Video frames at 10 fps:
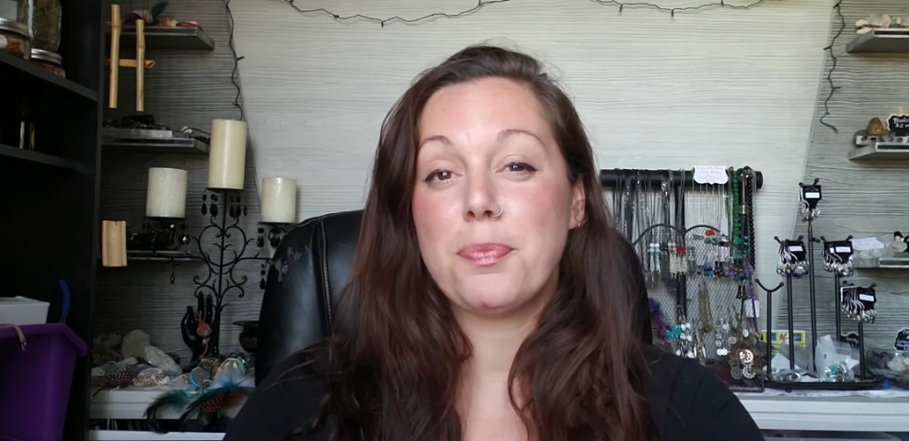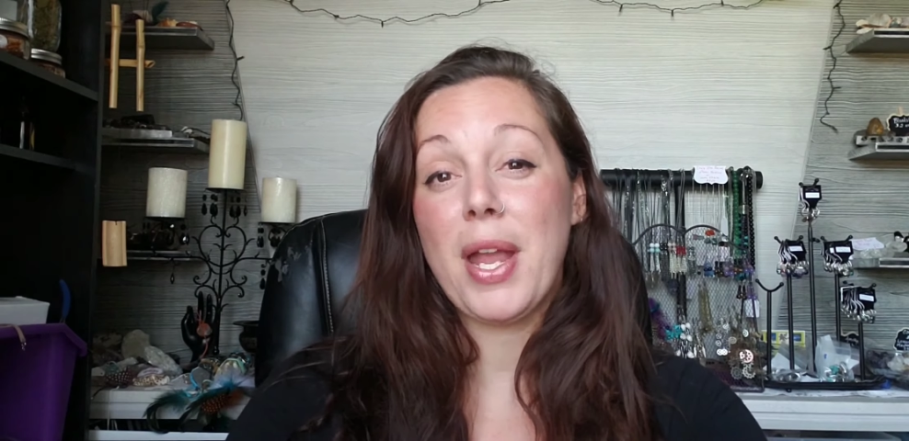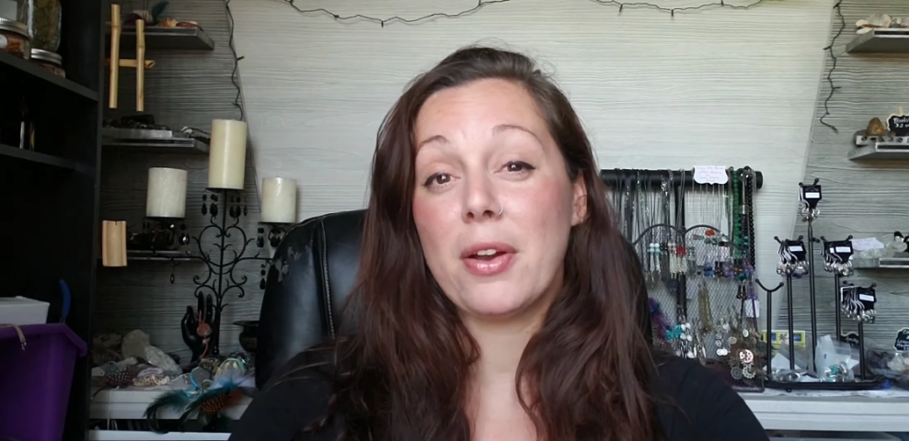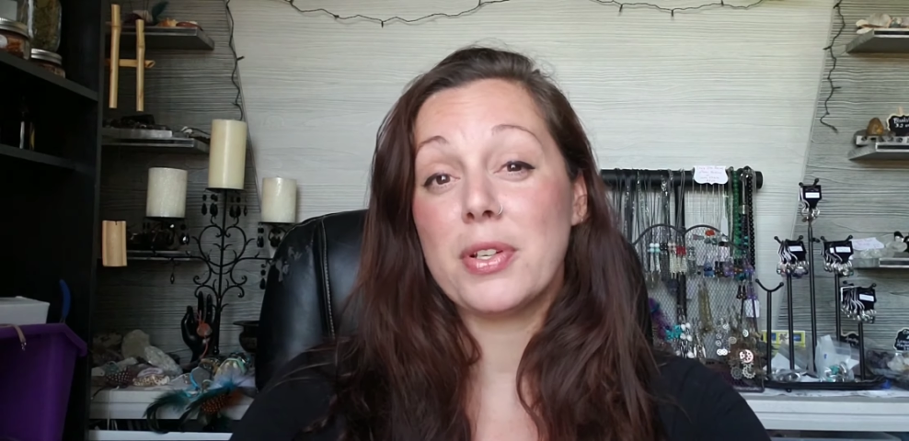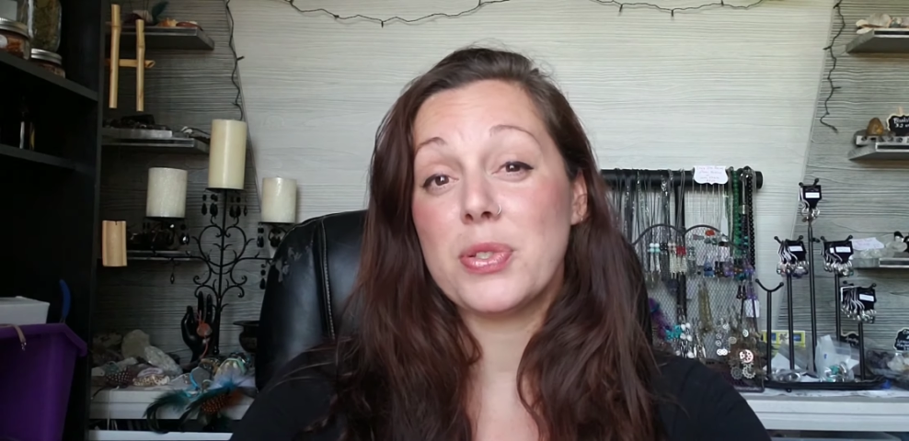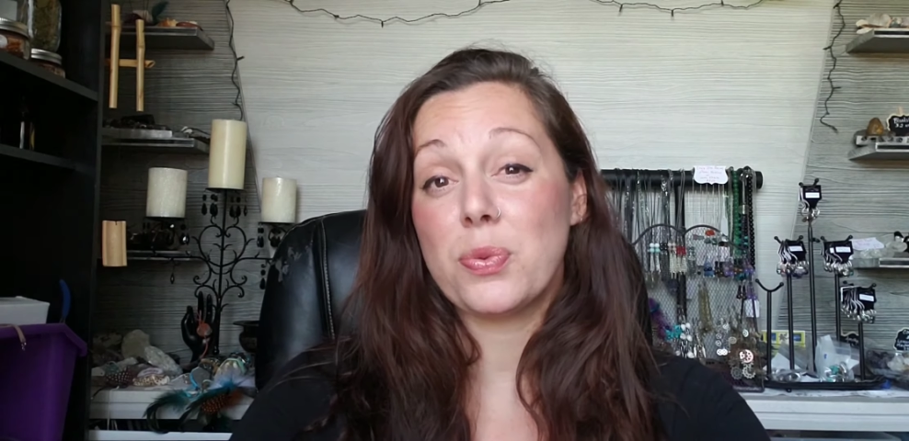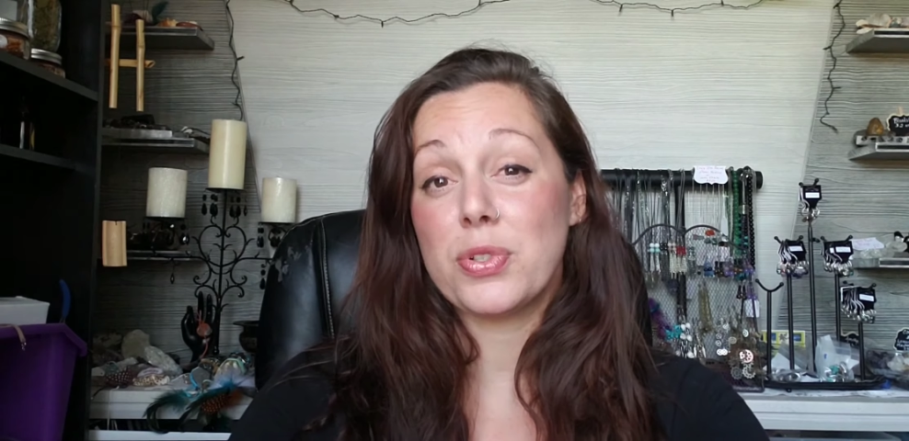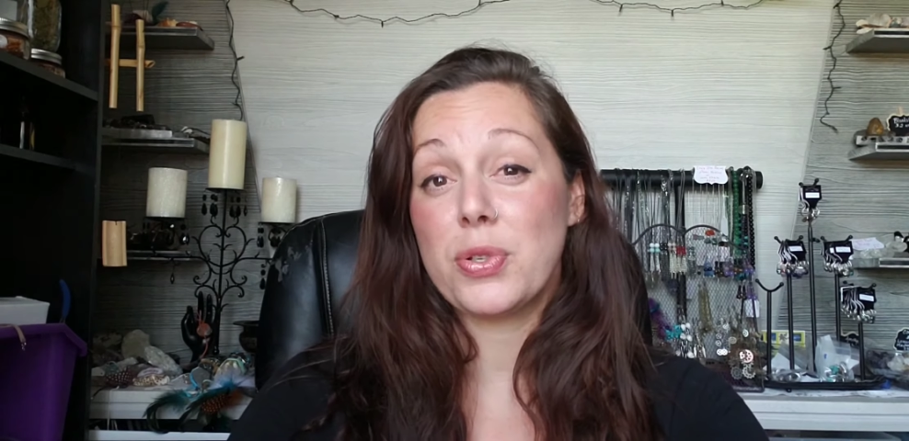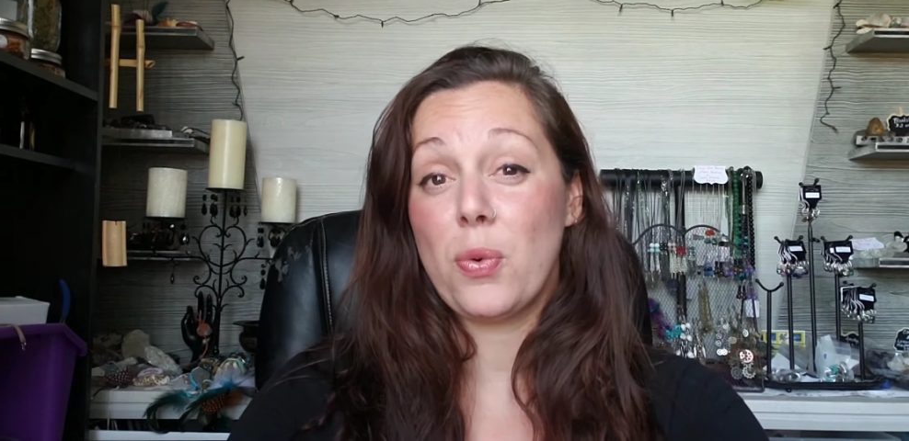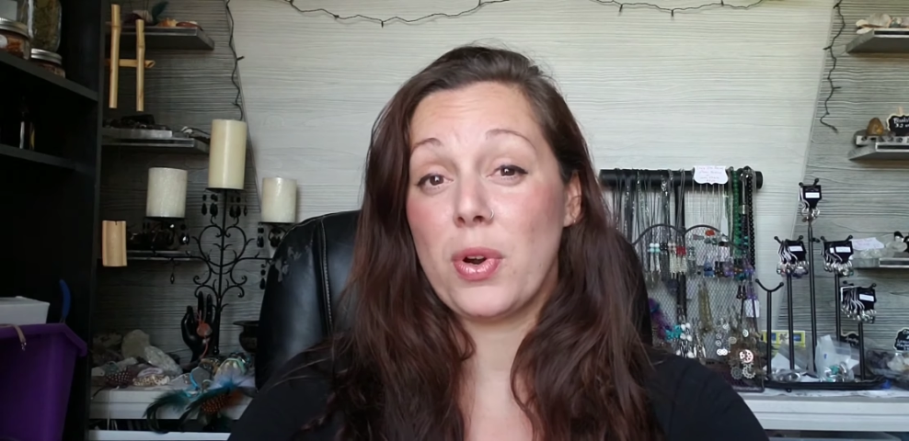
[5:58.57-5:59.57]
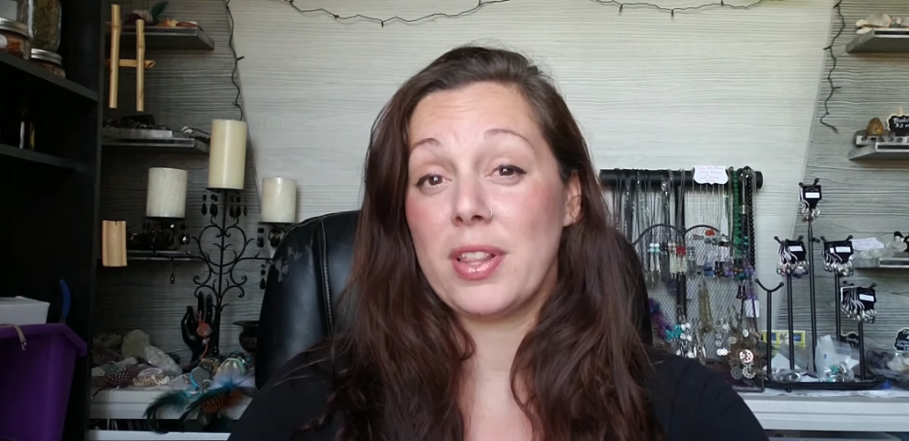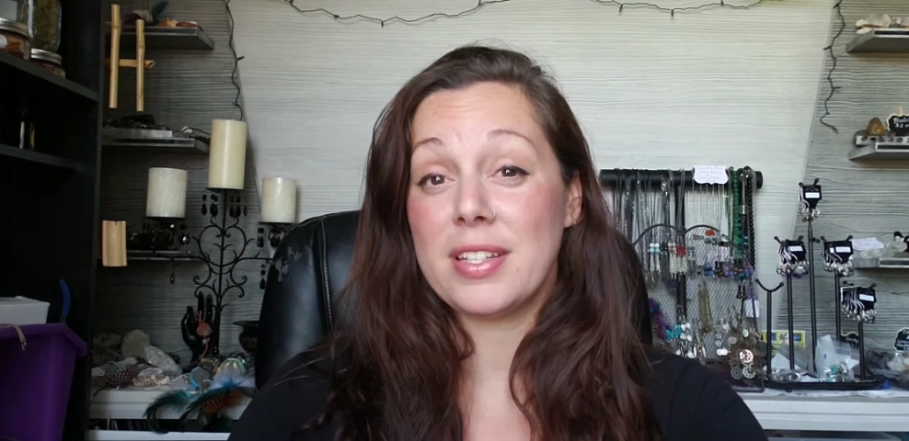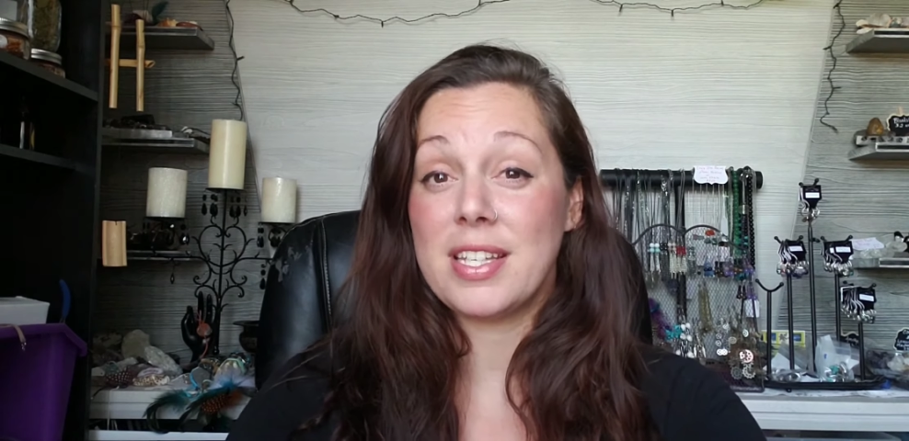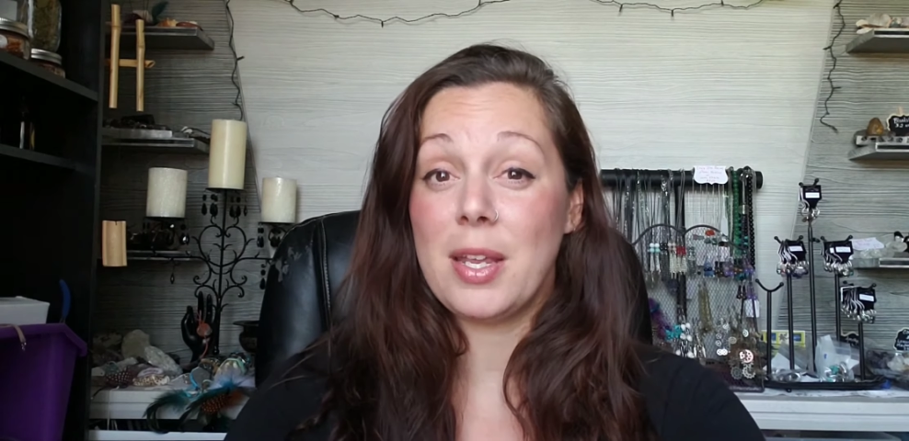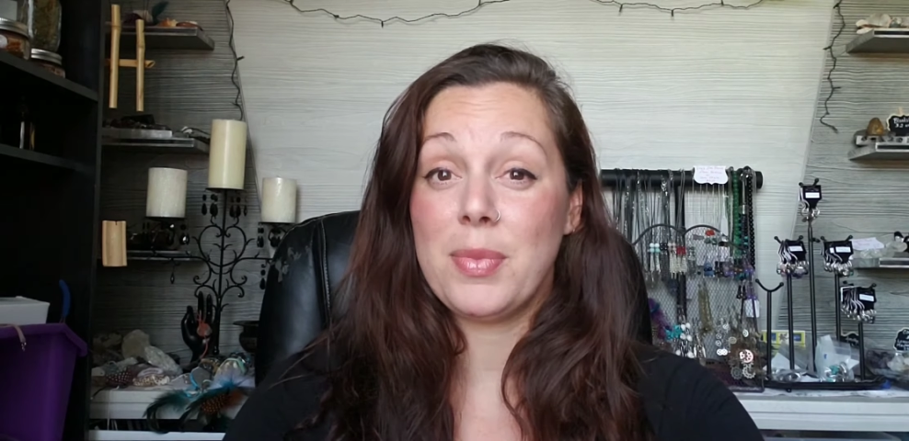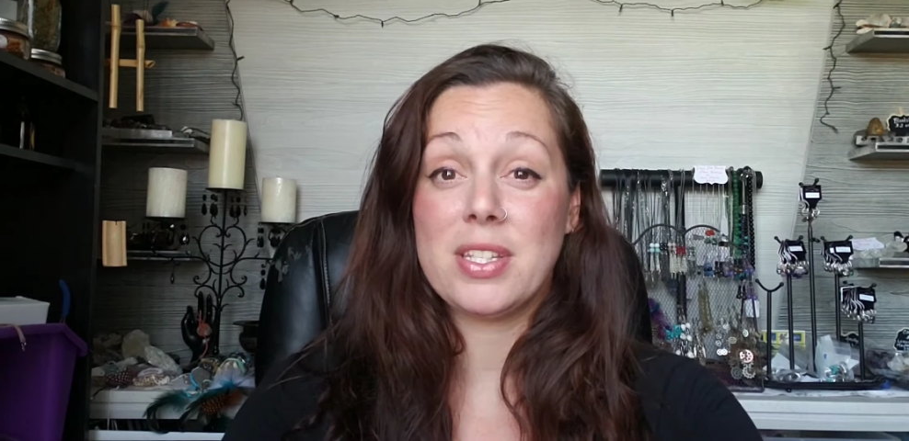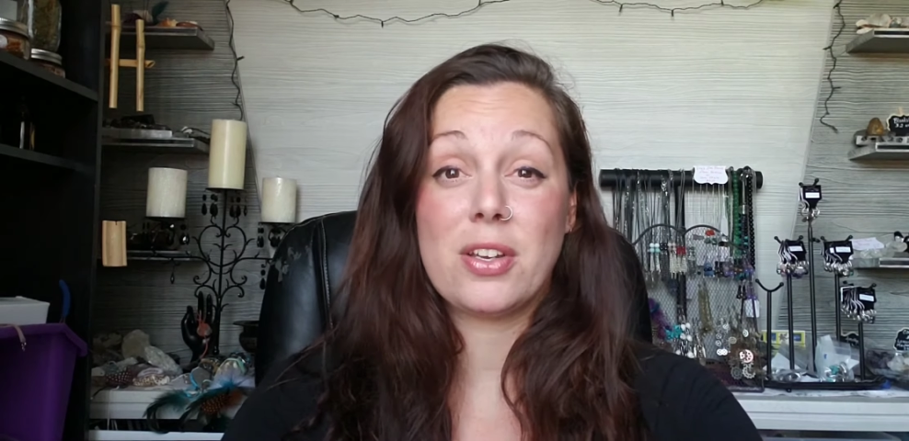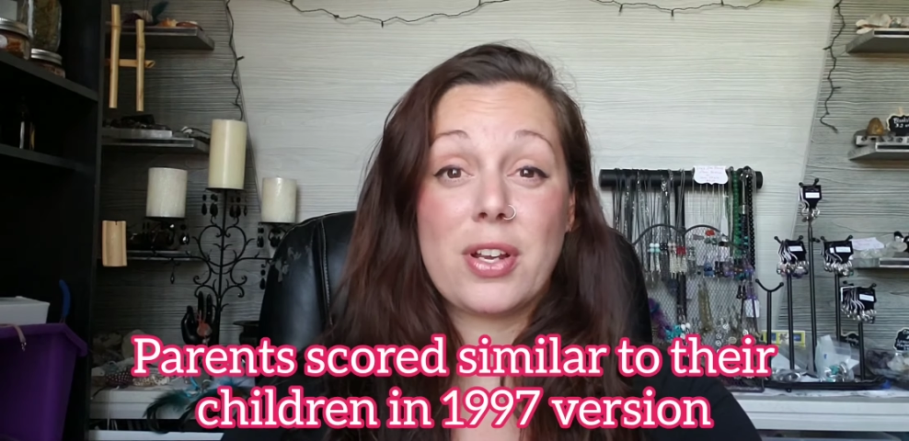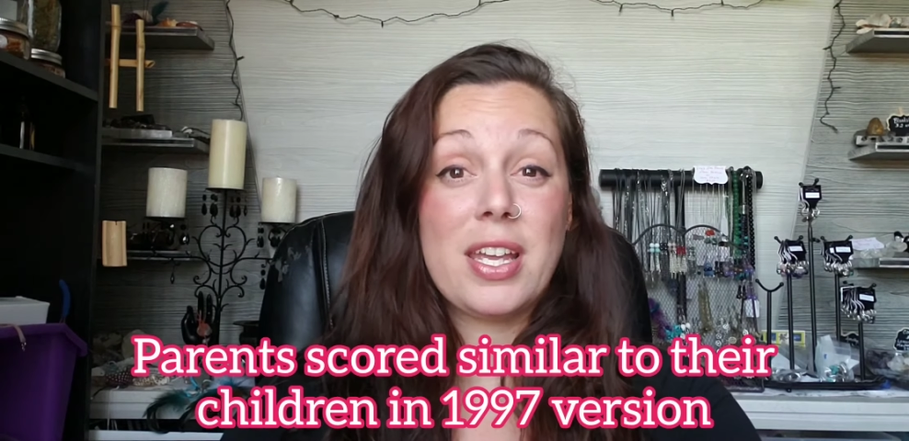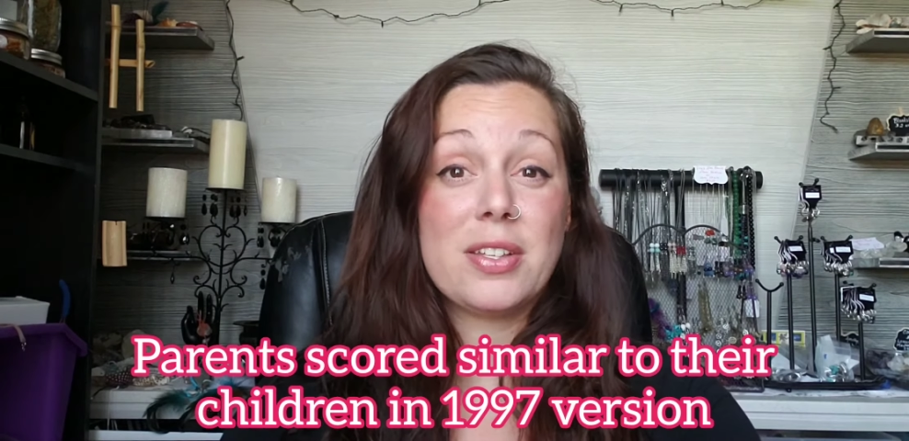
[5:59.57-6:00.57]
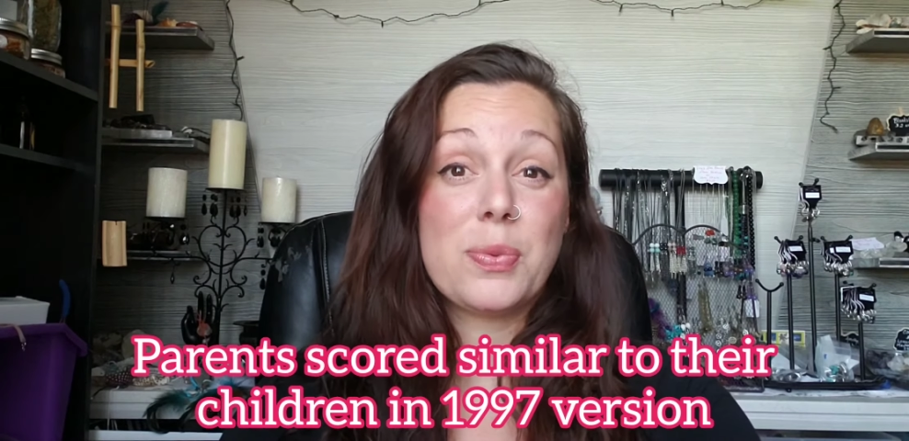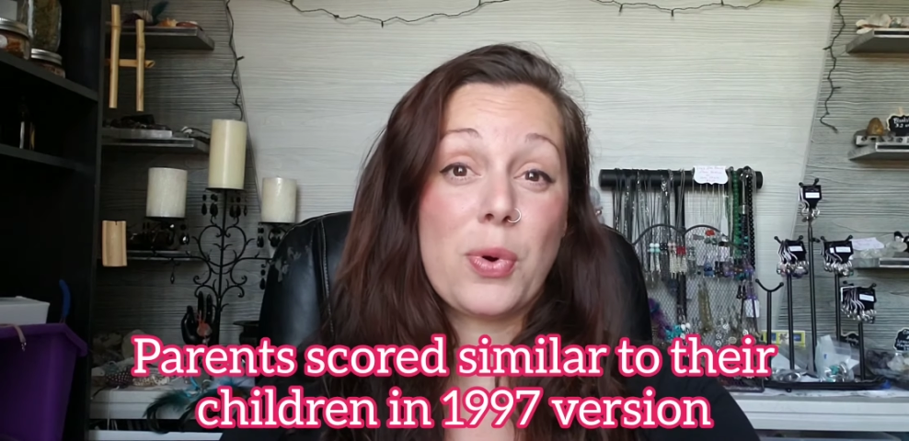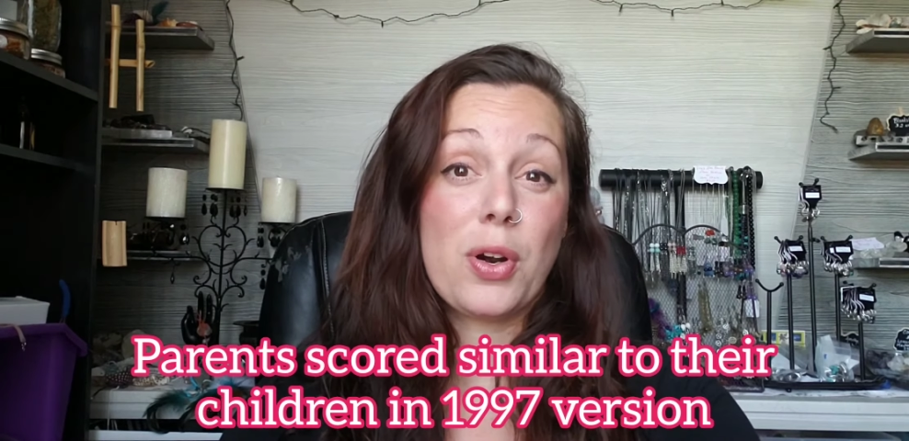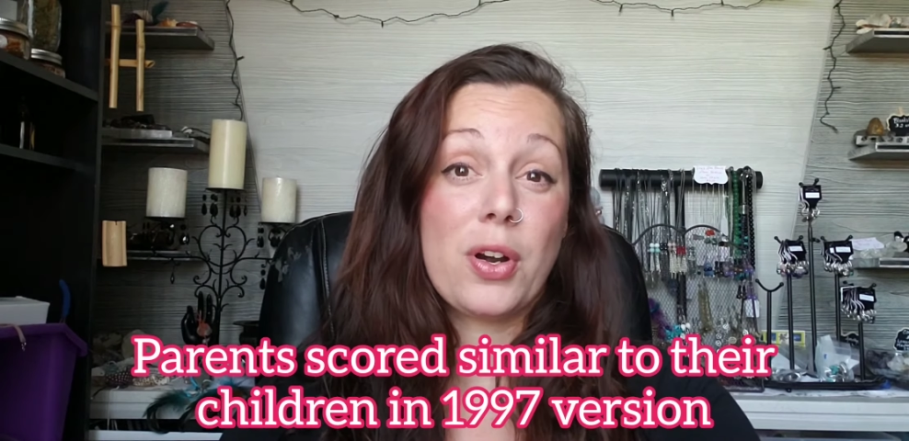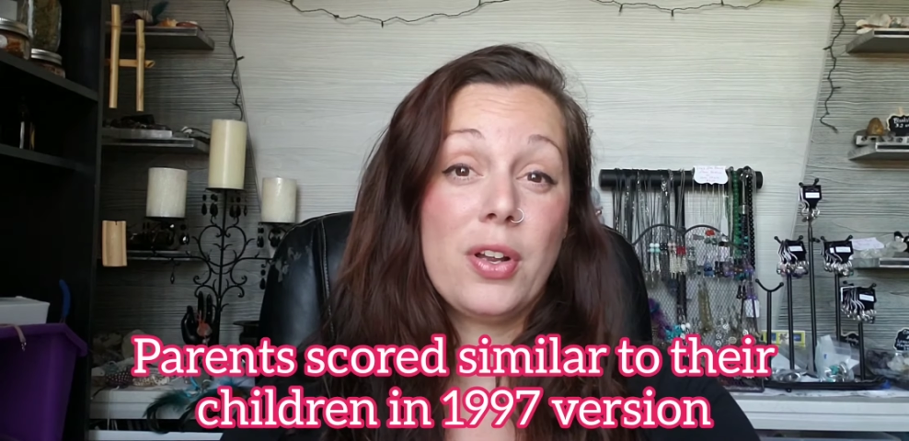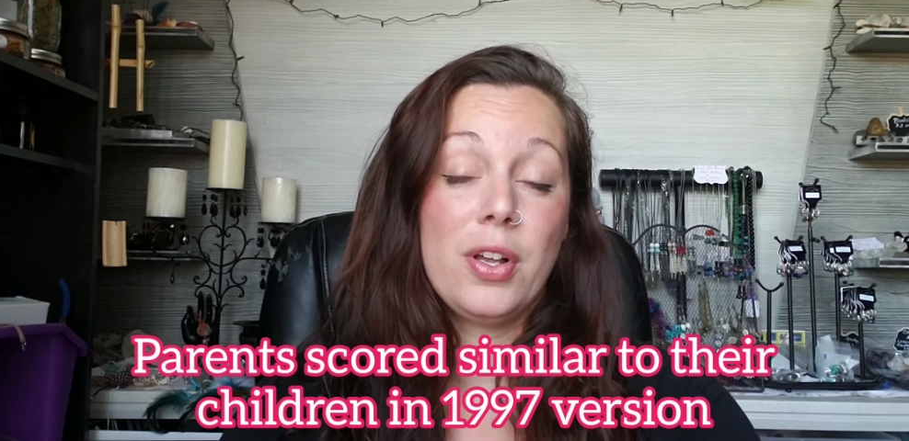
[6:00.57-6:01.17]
Parents were scoring the same as their kids were.